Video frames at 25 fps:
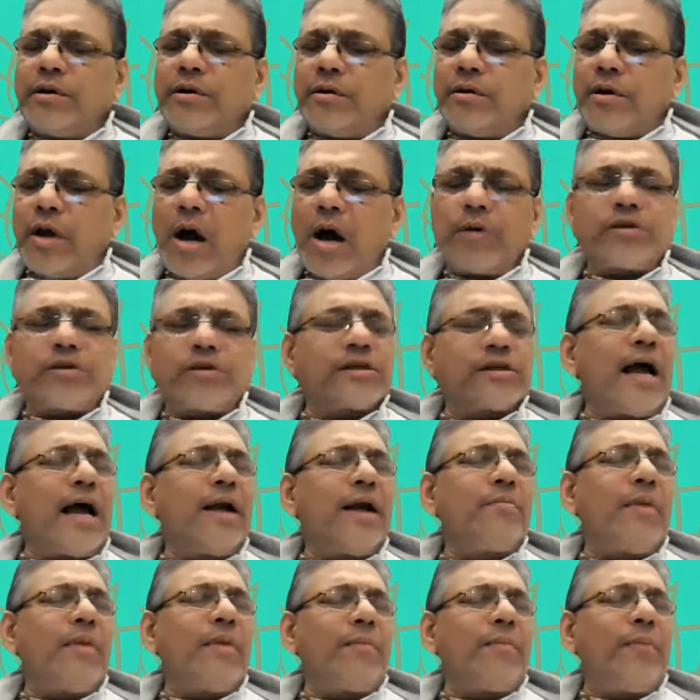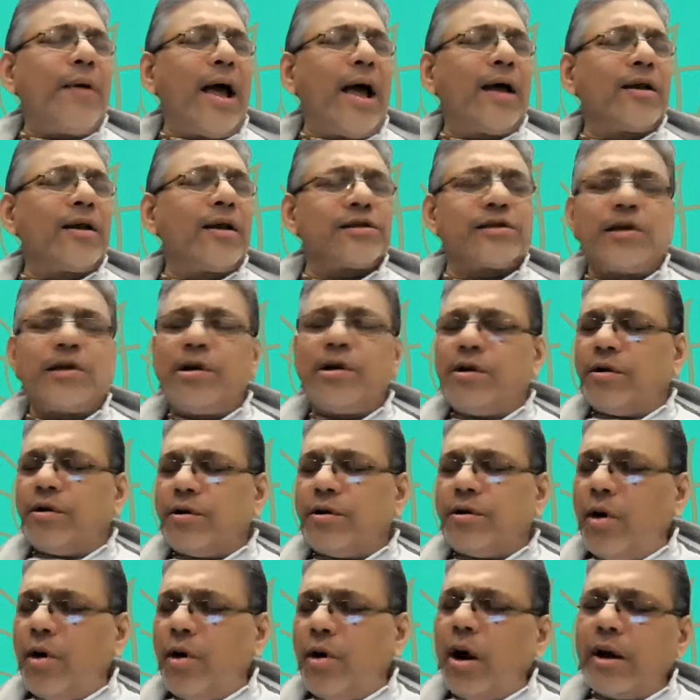outside my palace,
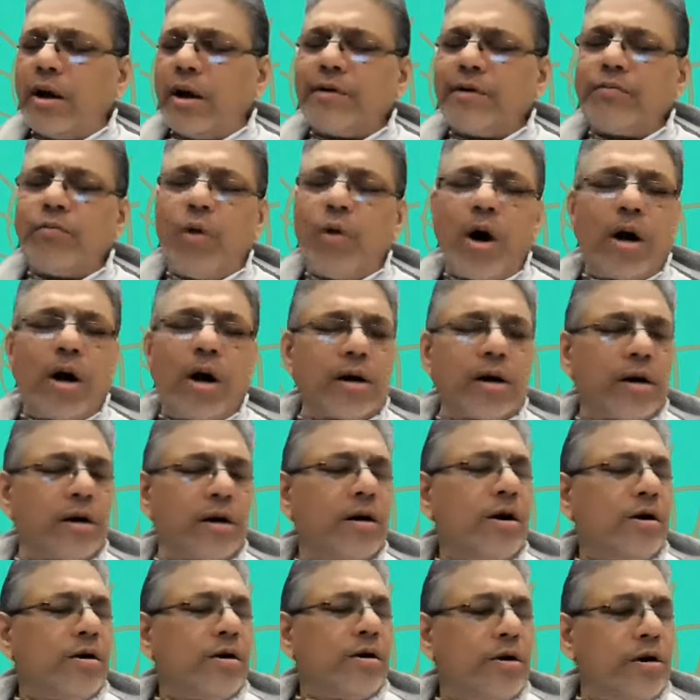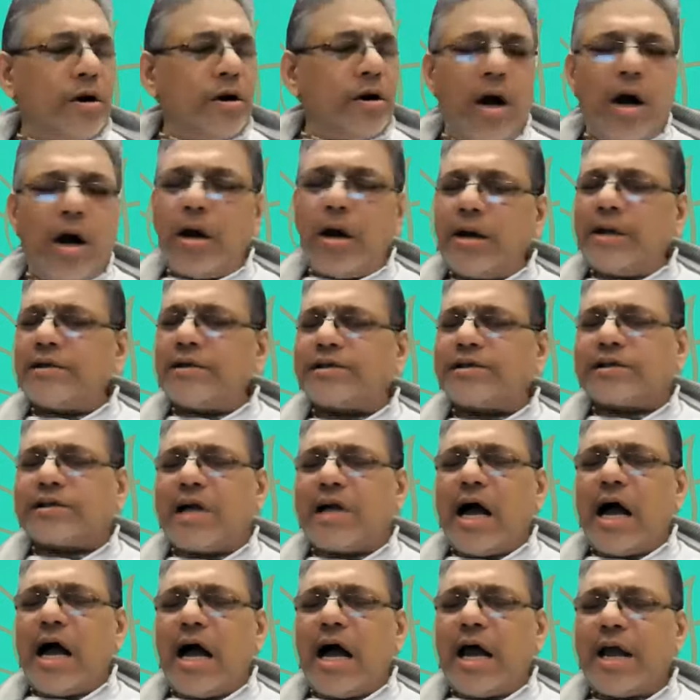nor in water, nor in
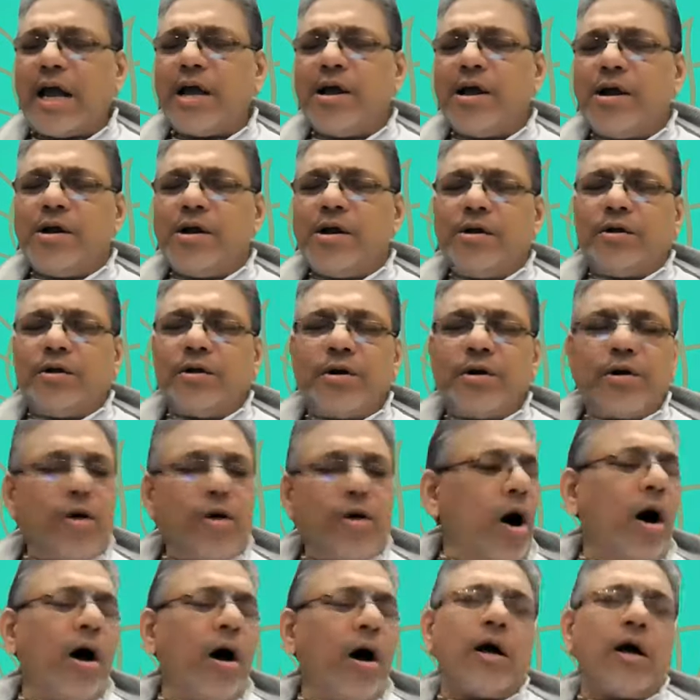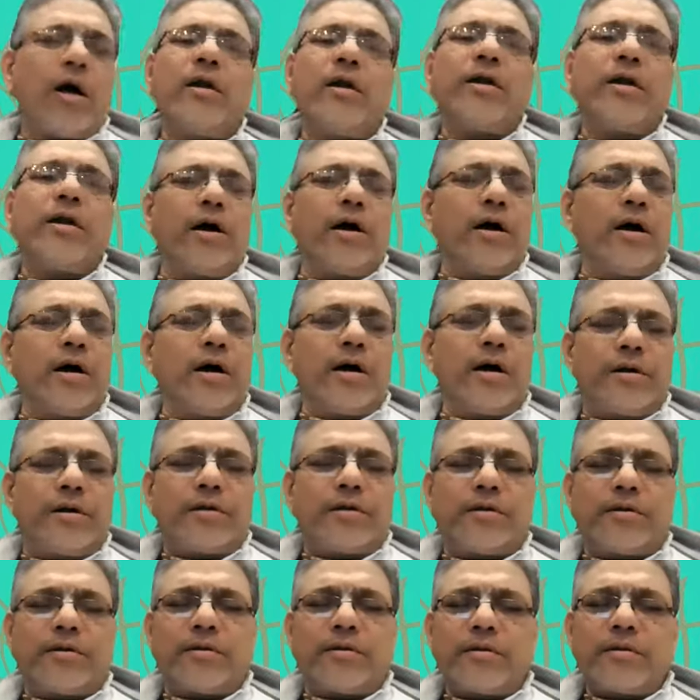sky, nor on
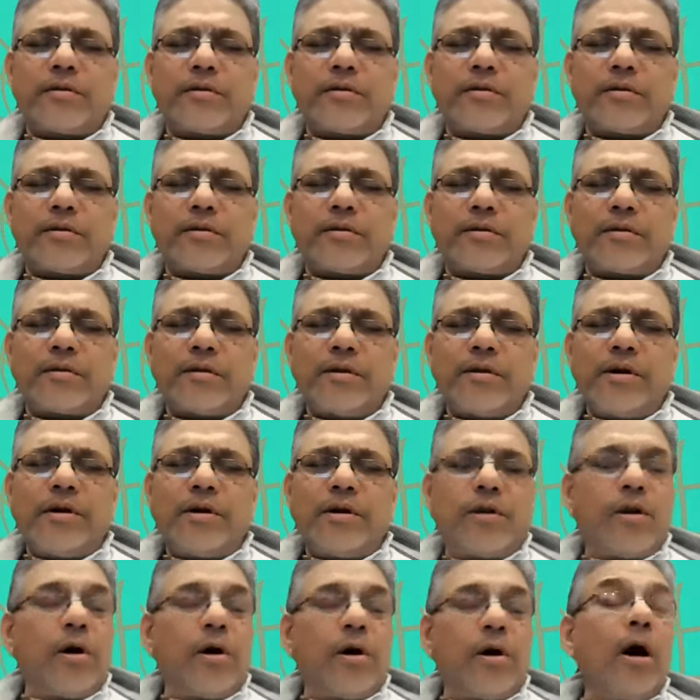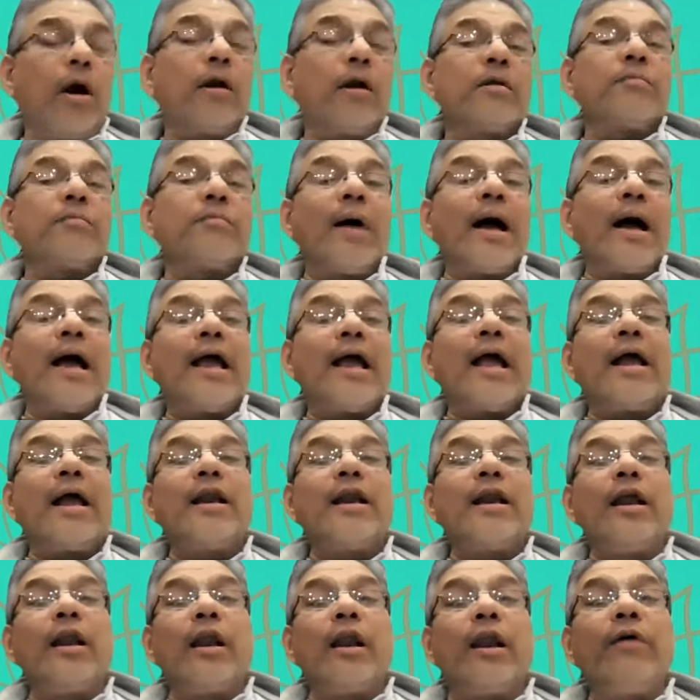earth, nor by
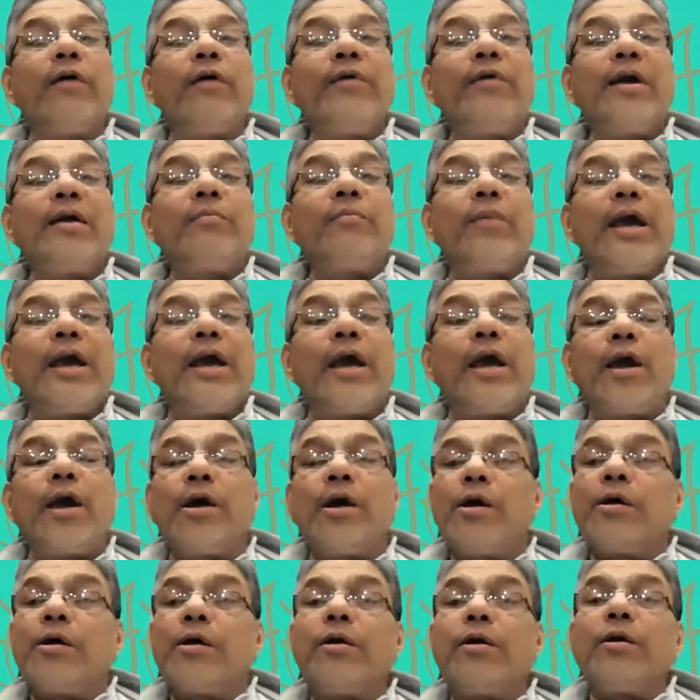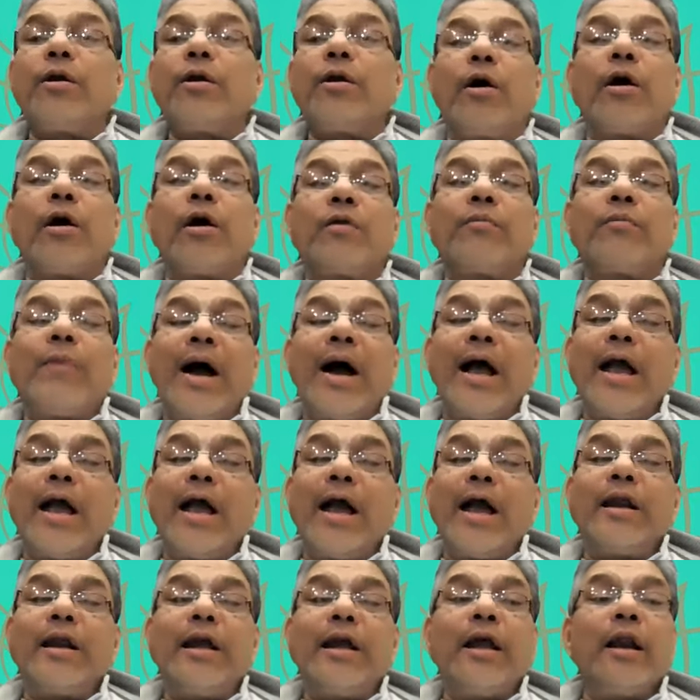any living being, nor by
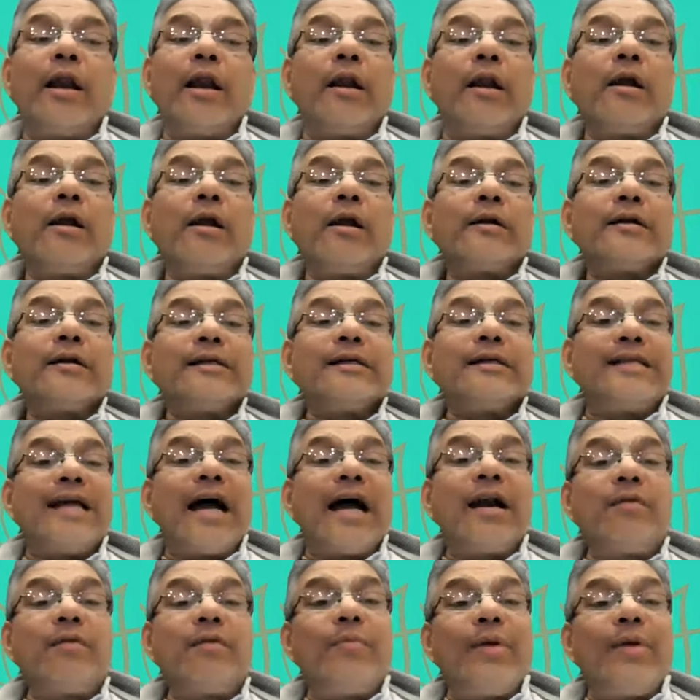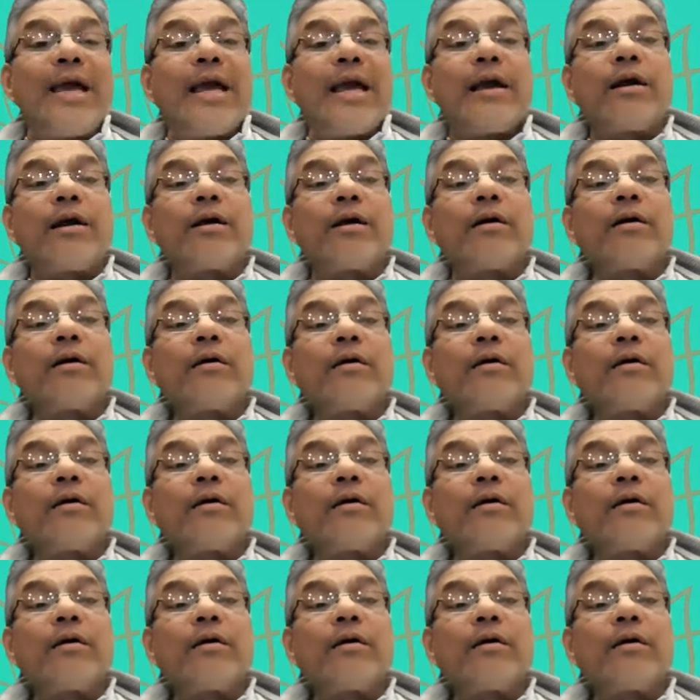any dead being.